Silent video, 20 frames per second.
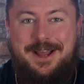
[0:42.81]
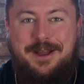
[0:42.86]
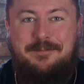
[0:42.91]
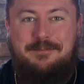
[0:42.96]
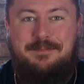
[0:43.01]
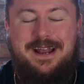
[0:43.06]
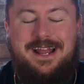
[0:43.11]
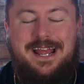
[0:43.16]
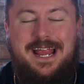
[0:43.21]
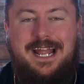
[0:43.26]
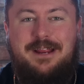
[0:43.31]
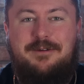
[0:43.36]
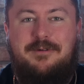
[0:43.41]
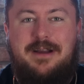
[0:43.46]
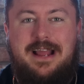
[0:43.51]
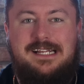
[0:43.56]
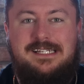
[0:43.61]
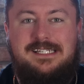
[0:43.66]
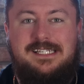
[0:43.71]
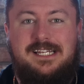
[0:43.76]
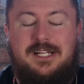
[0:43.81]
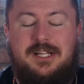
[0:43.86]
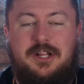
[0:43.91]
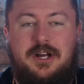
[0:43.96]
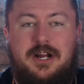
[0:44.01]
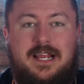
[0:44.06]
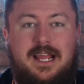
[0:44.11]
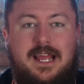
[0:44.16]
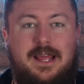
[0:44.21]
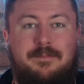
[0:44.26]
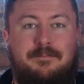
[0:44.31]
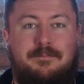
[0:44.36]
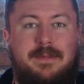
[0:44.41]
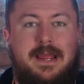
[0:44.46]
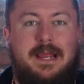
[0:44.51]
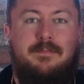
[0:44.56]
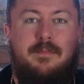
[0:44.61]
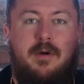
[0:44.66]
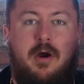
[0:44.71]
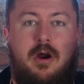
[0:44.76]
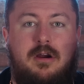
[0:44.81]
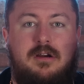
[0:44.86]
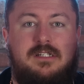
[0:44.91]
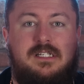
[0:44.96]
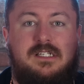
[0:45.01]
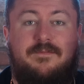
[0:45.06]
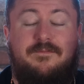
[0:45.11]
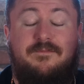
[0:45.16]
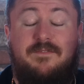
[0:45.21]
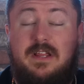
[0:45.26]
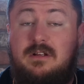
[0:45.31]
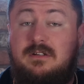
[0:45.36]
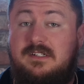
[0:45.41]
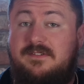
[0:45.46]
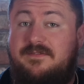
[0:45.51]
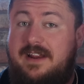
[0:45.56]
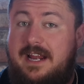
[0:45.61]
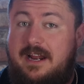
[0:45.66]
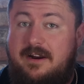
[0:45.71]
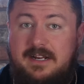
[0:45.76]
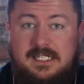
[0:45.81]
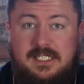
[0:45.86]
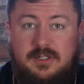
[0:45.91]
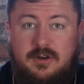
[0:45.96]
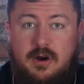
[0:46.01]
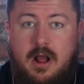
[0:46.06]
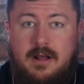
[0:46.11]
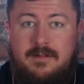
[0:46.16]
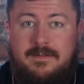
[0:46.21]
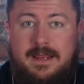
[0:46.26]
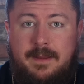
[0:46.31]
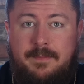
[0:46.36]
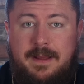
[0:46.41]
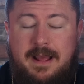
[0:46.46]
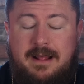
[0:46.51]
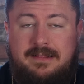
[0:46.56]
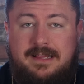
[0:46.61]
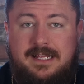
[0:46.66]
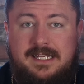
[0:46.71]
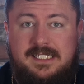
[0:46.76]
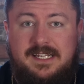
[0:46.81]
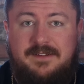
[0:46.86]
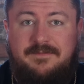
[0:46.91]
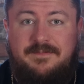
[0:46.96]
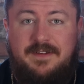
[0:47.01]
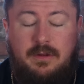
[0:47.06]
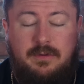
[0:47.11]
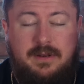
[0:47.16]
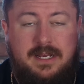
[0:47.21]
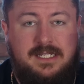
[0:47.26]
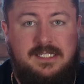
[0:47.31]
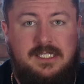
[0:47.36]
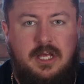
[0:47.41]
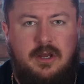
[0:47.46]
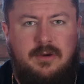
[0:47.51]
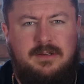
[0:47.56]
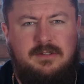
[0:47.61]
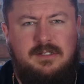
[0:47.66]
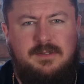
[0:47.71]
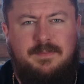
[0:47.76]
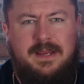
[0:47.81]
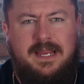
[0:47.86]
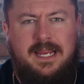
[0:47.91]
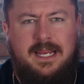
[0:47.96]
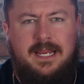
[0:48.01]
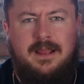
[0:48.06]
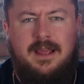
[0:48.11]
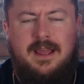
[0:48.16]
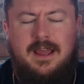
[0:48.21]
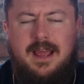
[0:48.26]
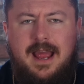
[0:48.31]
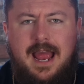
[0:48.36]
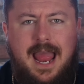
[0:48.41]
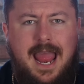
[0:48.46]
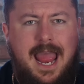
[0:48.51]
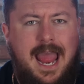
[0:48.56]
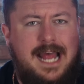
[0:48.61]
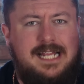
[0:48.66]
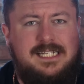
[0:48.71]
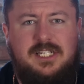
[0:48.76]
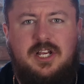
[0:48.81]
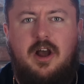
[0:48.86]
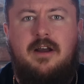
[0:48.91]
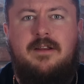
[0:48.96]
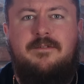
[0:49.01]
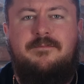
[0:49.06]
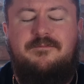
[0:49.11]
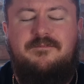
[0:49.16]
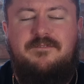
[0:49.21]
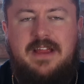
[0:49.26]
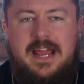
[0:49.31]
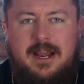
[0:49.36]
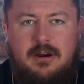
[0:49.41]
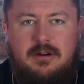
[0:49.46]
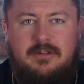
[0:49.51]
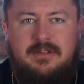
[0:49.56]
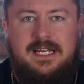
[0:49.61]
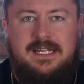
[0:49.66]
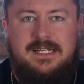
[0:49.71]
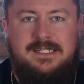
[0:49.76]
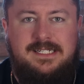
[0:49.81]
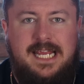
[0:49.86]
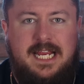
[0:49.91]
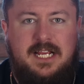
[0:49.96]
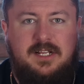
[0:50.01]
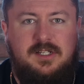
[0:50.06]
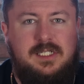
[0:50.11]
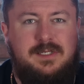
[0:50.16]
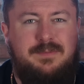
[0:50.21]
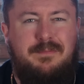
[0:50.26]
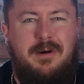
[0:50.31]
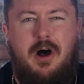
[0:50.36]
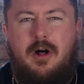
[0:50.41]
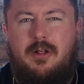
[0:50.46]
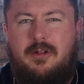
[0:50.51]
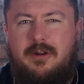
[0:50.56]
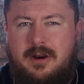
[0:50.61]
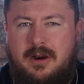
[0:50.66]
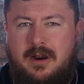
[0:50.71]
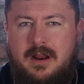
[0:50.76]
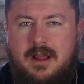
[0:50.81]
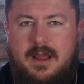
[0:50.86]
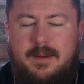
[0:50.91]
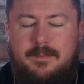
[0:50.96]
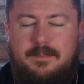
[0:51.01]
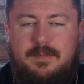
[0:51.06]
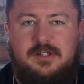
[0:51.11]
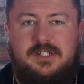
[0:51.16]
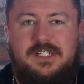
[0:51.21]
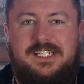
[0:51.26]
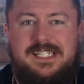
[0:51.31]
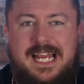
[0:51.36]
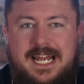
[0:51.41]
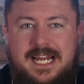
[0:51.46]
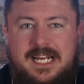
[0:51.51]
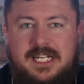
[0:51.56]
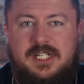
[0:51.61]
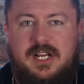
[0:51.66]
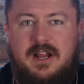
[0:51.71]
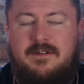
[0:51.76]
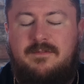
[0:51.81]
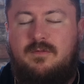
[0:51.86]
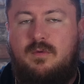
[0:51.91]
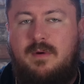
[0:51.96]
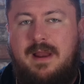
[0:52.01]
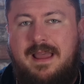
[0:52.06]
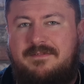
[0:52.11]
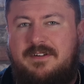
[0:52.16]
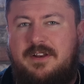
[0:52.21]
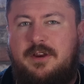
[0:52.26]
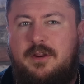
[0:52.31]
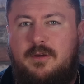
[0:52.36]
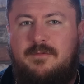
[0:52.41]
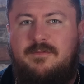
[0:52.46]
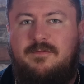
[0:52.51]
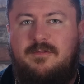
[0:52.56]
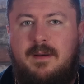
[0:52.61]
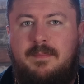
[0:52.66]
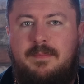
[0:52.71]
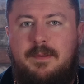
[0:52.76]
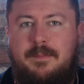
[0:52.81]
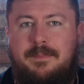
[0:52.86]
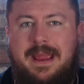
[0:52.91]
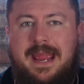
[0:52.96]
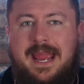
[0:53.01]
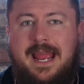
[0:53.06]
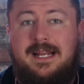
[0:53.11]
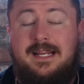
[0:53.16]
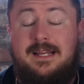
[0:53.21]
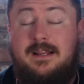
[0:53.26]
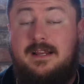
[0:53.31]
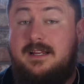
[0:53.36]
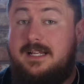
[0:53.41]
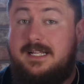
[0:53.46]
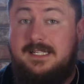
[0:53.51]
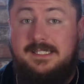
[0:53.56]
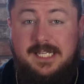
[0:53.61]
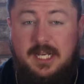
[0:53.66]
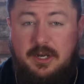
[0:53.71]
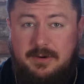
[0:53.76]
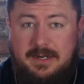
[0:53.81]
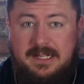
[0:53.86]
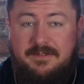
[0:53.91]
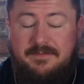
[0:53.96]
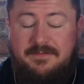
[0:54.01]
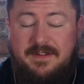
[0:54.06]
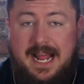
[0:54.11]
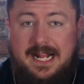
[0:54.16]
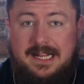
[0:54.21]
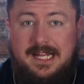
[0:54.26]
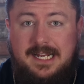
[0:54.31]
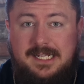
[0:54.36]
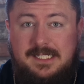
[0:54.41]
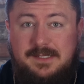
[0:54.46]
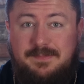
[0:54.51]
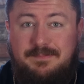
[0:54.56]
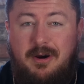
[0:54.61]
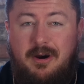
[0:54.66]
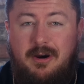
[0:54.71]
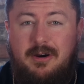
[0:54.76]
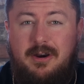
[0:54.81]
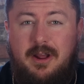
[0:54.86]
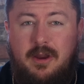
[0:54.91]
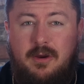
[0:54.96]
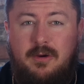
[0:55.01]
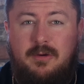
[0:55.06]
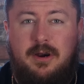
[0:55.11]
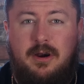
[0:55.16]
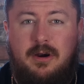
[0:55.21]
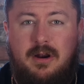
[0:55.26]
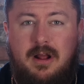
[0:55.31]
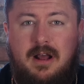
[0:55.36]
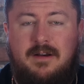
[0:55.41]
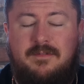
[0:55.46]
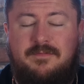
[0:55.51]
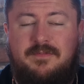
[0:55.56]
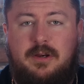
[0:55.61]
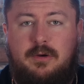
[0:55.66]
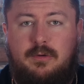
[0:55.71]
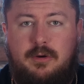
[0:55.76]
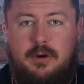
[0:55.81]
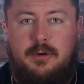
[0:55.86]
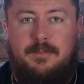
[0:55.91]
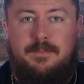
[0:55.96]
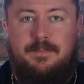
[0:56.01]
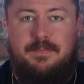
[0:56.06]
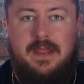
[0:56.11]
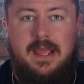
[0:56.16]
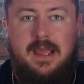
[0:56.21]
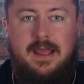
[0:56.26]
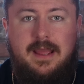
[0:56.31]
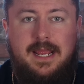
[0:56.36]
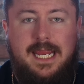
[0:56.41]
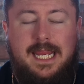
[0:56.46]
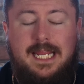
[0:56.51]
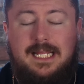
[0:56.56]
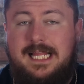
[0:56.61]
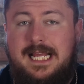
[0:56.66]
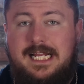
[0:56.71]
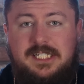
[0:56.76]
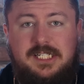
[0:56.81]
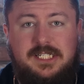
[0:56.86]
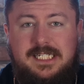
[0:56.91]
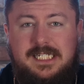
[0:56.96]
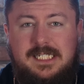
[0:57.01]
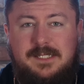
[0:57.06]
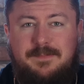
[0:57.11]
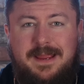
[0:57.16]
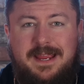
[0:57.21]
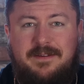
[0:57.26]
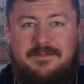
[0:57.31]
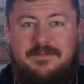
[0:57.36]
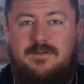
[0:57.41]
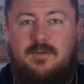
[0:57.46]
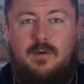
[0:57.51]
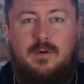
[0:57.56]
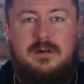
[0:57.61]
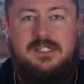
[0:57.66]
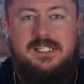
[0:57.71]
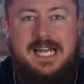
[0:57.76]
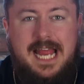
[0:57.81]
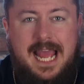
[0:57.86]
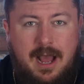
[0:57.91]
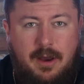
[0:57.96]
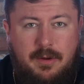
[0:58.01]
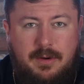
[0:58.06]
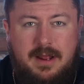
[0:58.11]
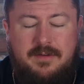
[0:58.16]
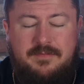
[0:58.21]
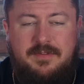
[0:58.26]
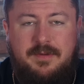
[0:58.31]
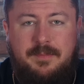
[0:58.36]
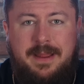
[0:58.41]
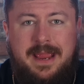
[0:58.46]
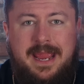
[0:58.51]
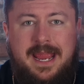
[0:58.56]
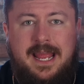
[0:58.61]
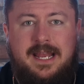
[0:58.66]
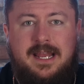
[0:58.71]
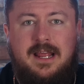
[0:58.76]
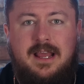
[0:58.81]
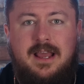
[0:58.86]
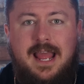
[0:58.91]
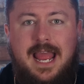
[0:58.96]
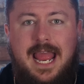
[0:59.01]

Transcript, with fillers: But anyways, look, Mick Mars feels very strongly about this. He felt as though he was being asked unfairly to take a smaller percentage of revenue from the band, considering the fact that he's part owner of the group. He alleges he's being forced out of the band.